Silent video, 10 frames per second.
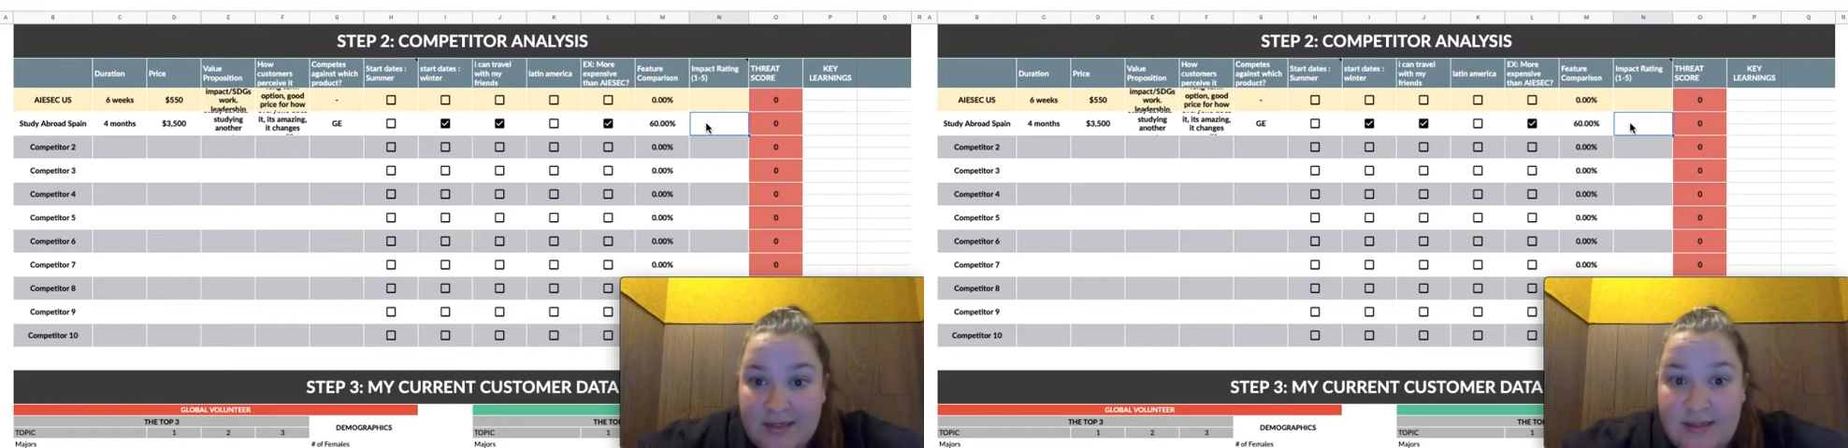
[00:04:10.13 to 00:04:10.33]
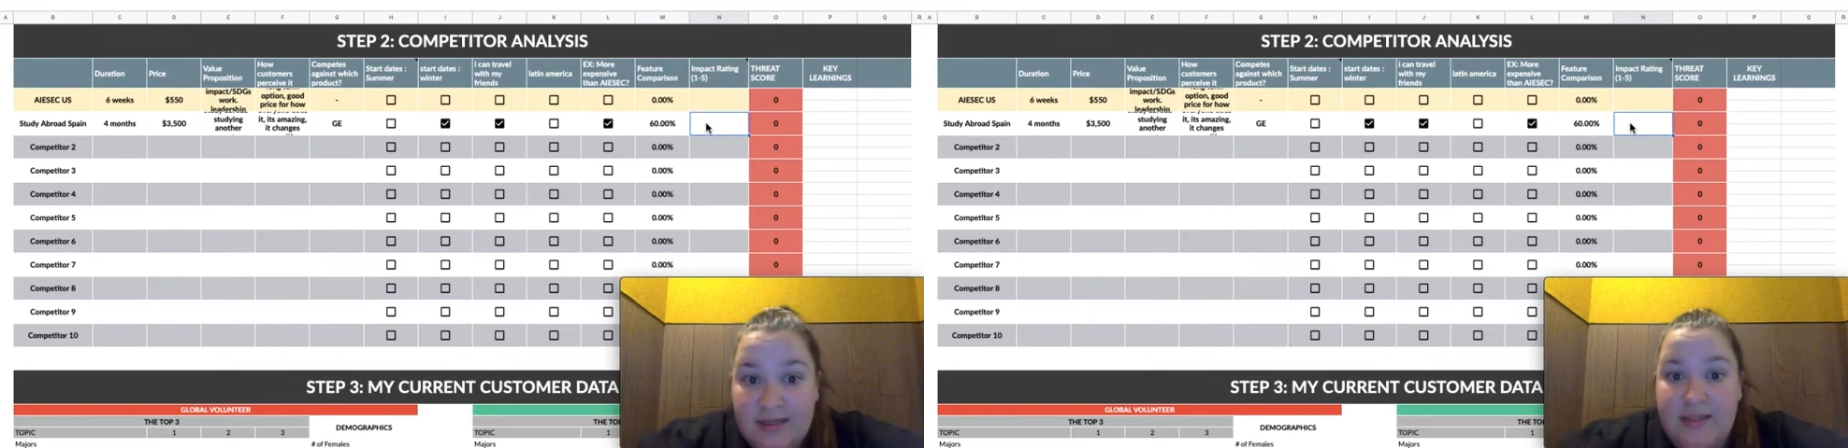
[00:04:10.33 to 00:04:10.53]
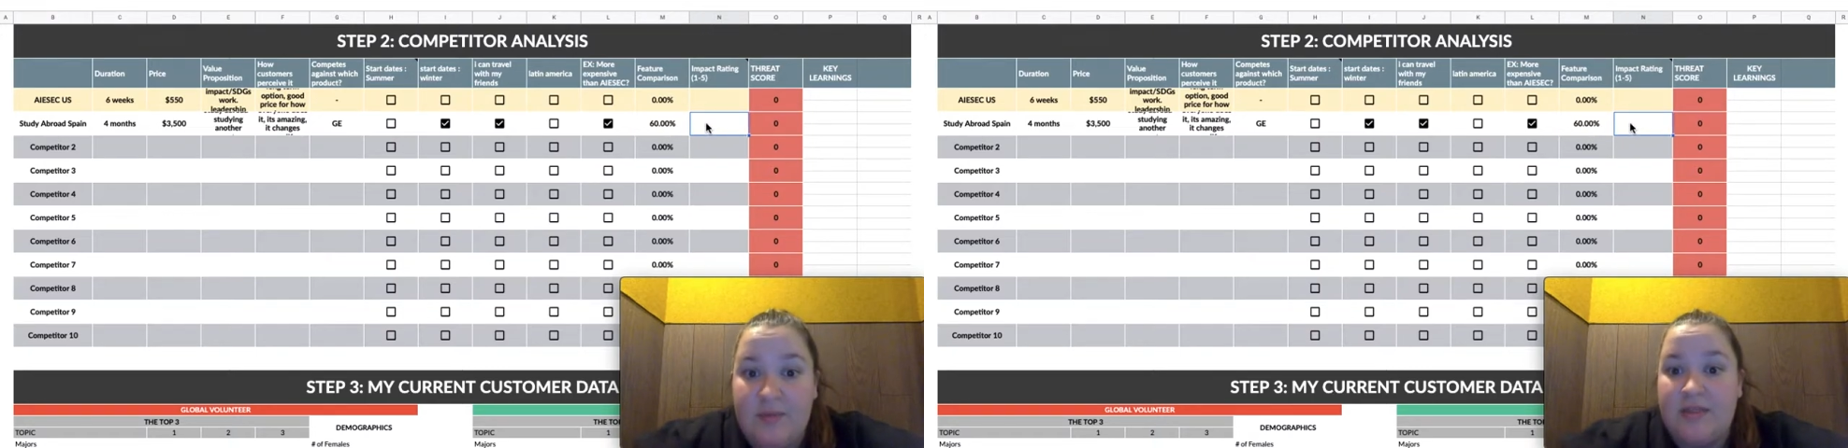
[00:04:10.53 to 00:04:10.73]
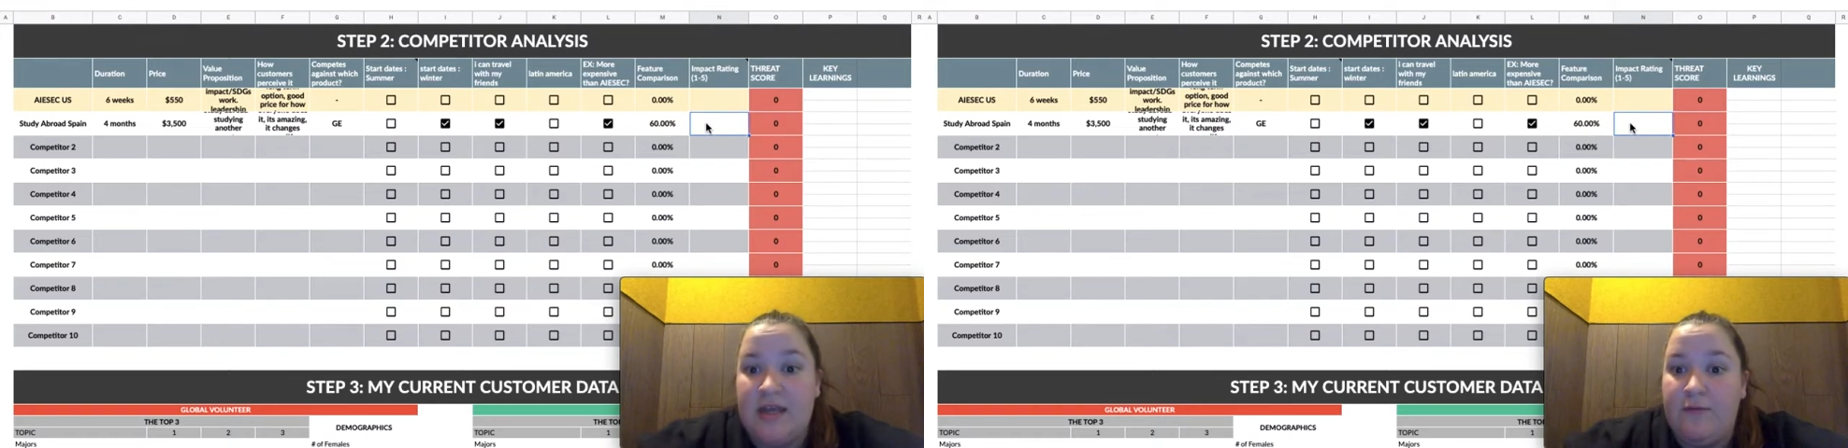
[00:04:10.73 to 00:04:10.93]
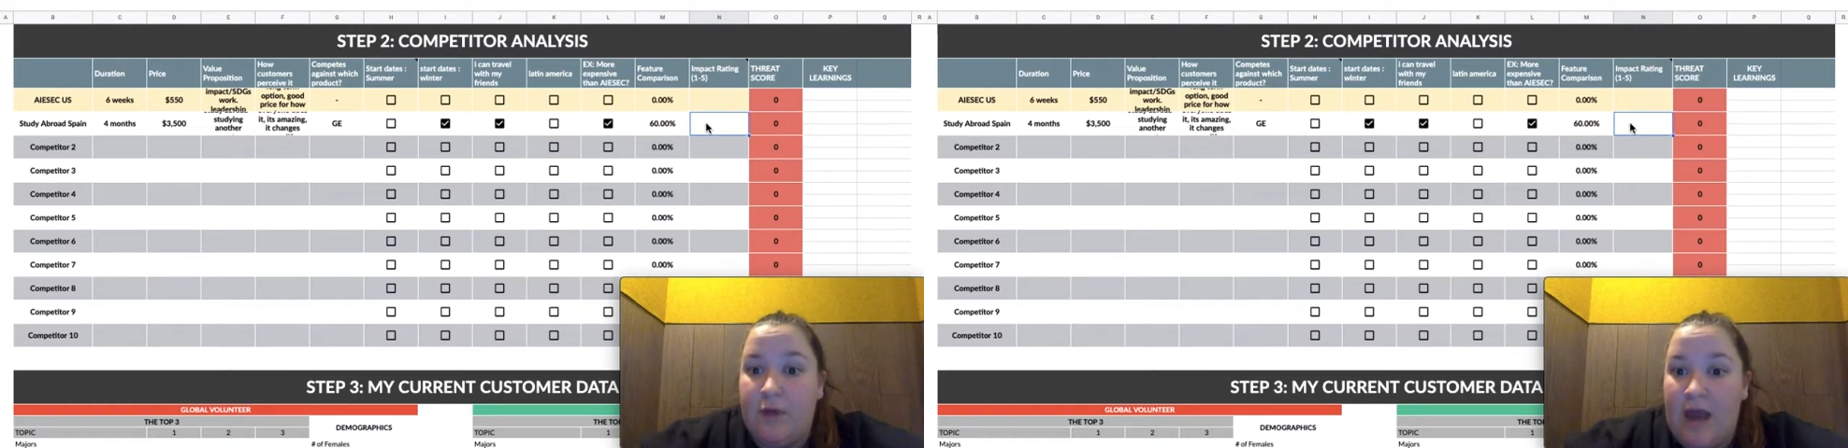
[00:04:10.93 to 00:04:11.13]
60%
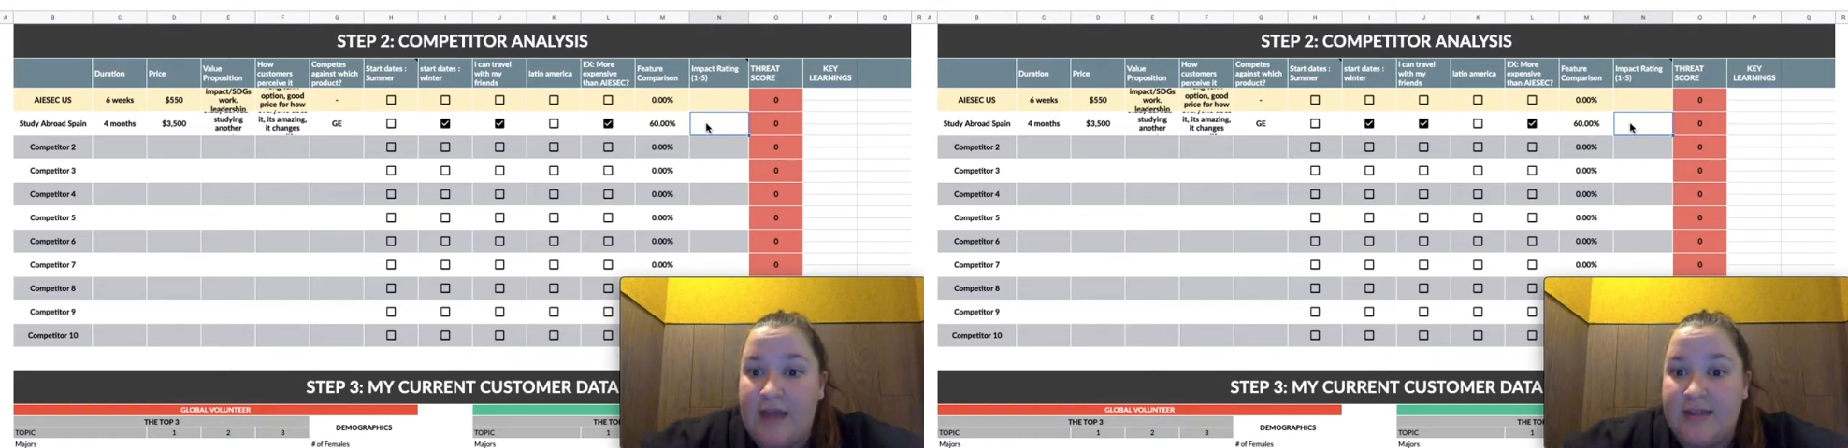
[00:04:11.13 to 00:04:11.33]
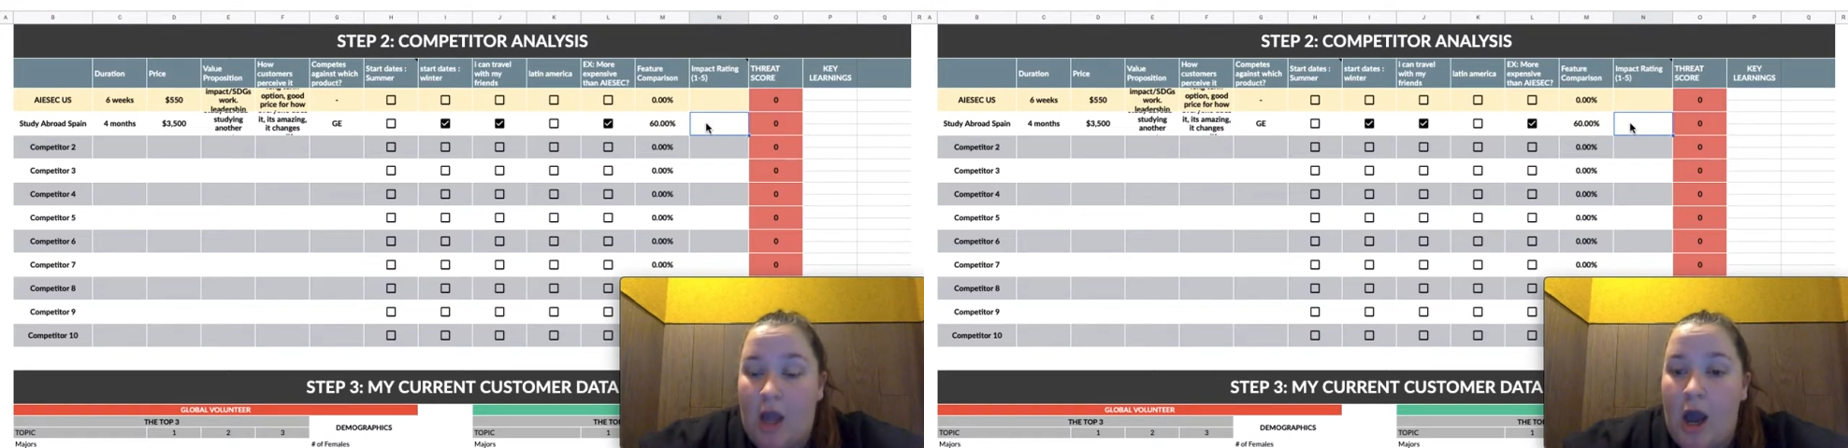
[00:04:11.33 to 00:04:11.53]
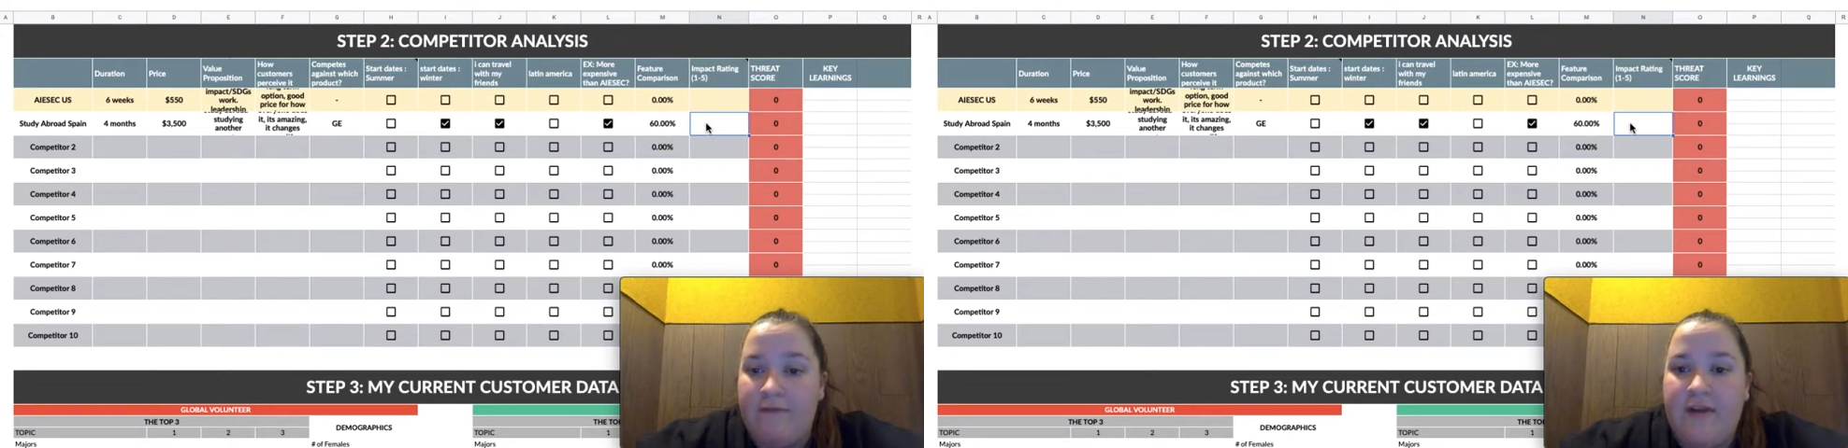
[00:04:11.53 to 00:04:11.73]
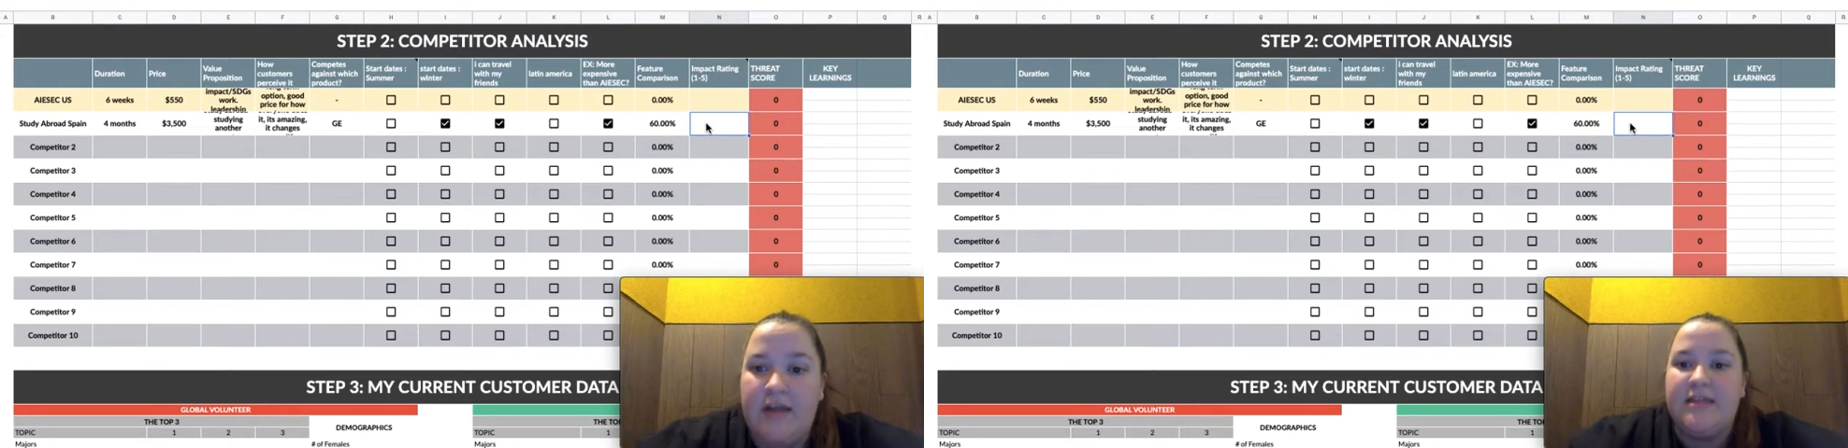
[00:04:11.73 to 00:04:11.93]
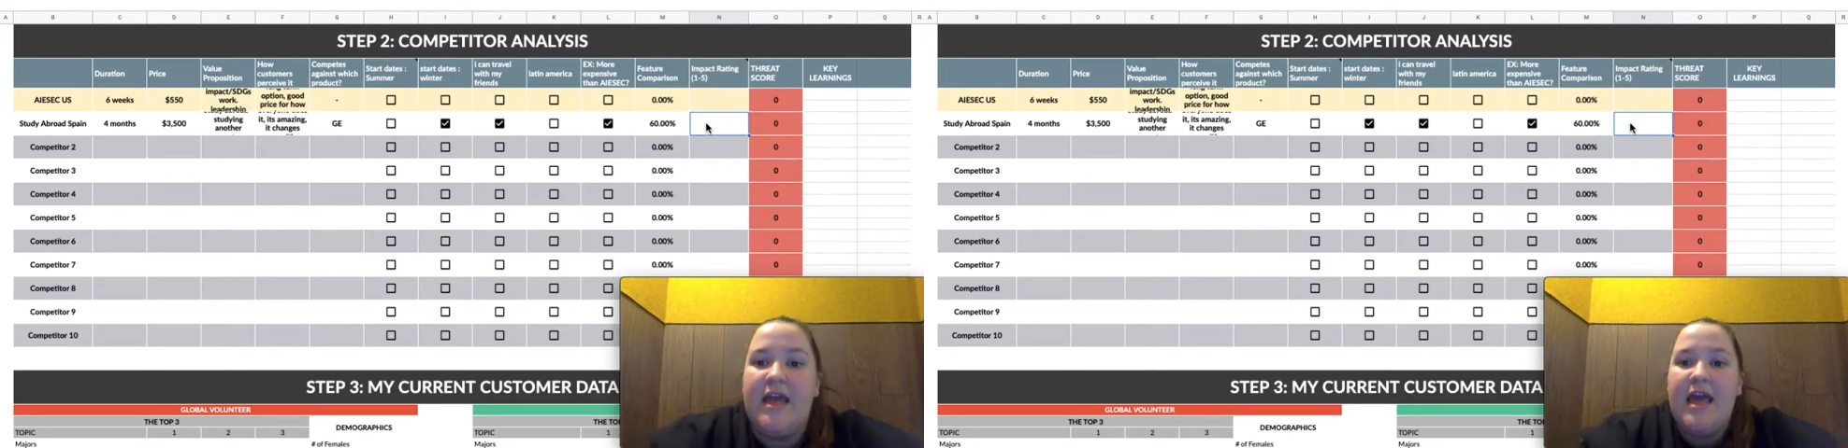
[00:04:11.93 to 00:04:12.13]
of what ISEC offers.